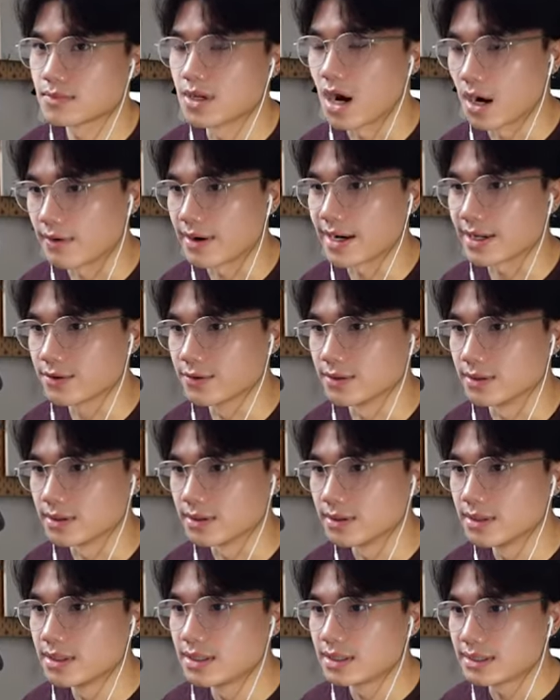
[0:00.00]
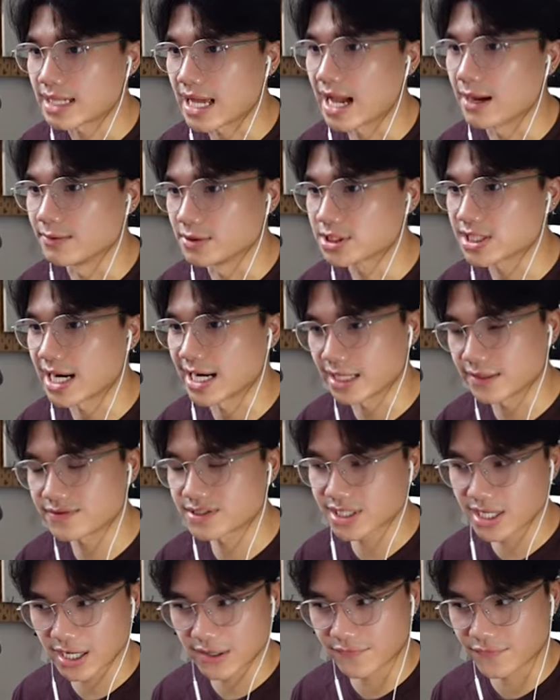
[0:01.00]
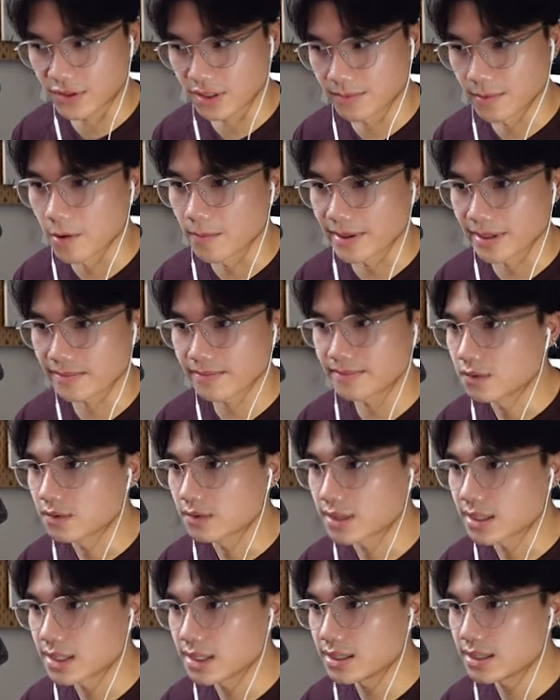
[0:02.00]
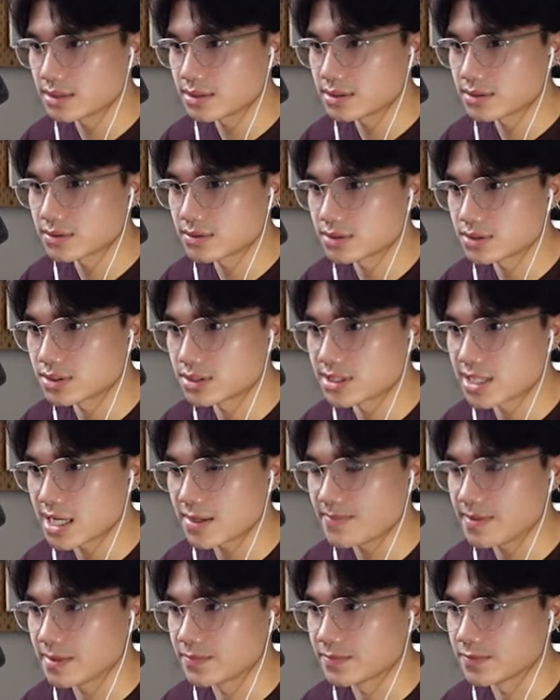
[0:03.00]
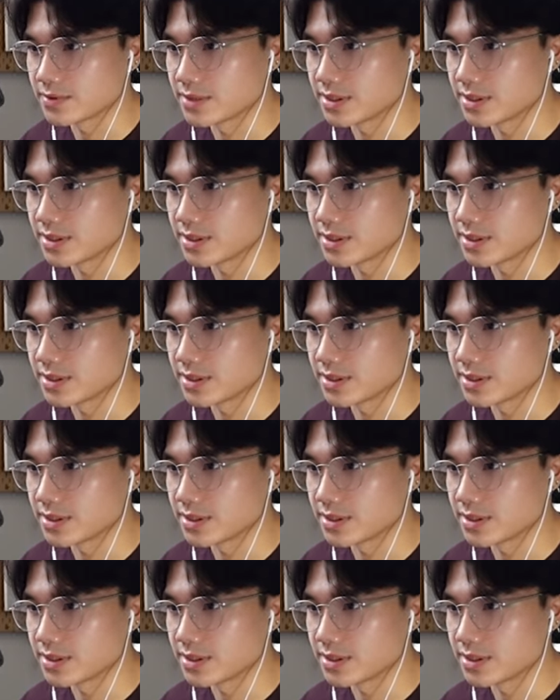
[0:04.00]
Alright, cool. I was kind of scared for a moment. Okay, so there's dead people